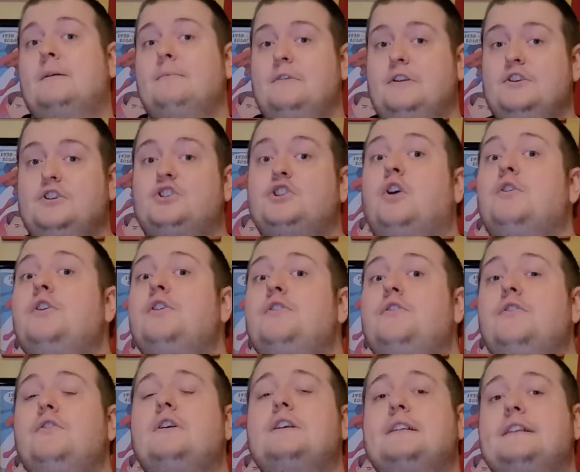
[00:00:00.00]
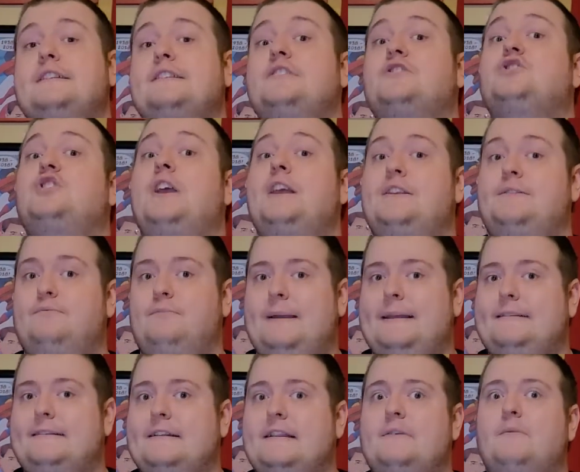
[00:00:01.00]
I'm going to show you two because it's the chase,
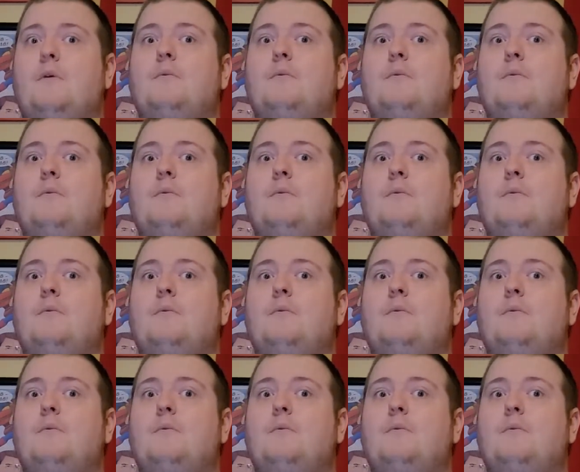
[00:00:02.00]
basically.